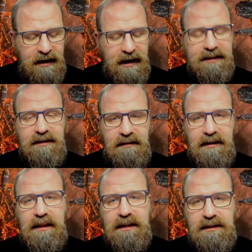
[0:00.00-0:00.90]
I do
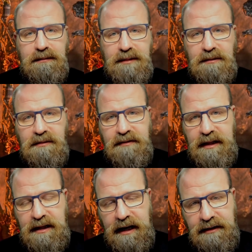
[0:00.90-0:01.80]
think there's something
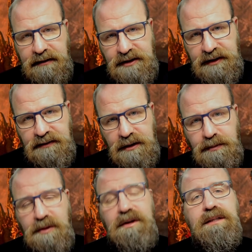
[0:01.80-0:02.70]
within how they've shifted
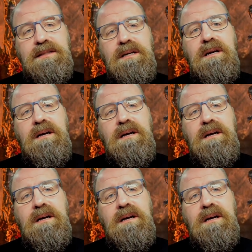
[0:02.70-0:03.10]
points